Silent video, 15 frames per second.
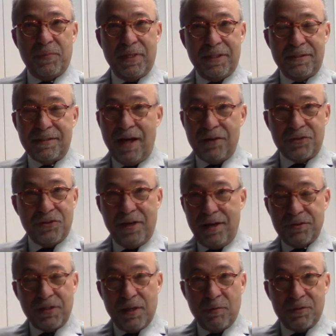And Sant
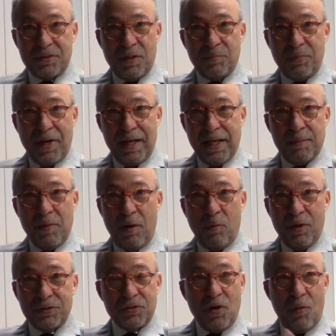Jarnail Singh was complaining about
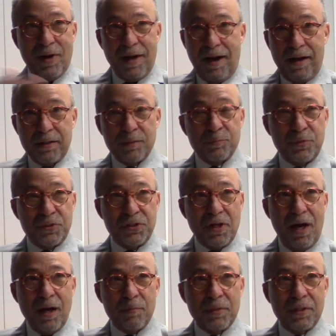what's going on in
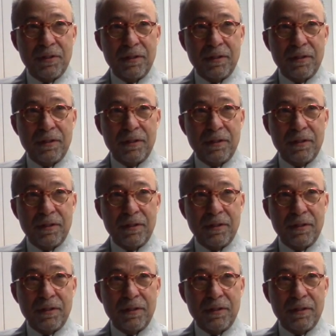Punjab,